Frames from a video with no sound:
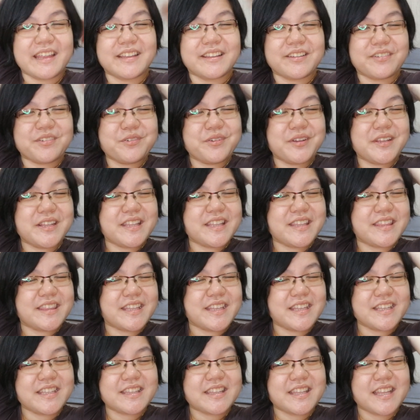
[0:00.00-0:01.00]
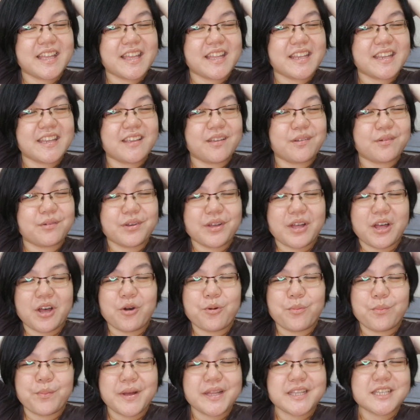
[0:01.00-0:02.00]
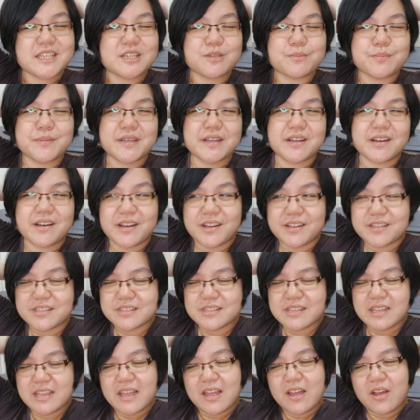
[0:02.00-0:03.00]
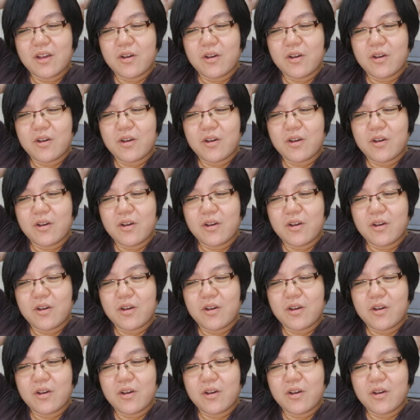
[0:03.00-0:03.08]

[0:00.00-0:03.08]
don't really think that it will help much, because